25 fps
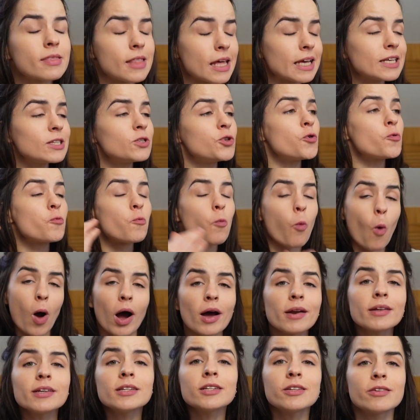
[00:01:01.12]
Things you
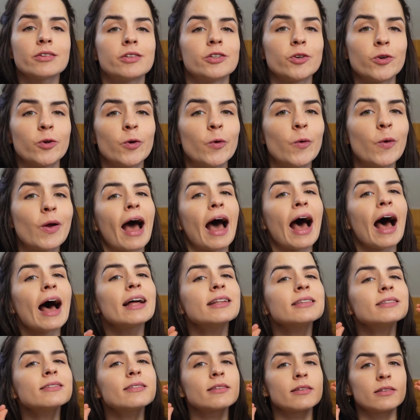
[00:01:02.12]
want it to do
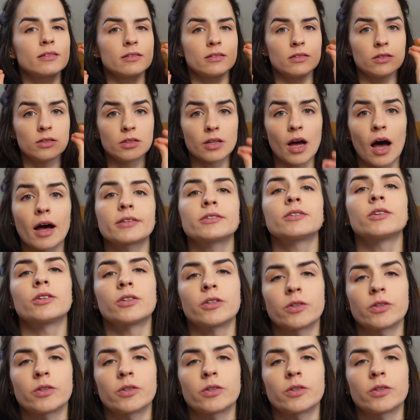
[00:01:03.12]
and not to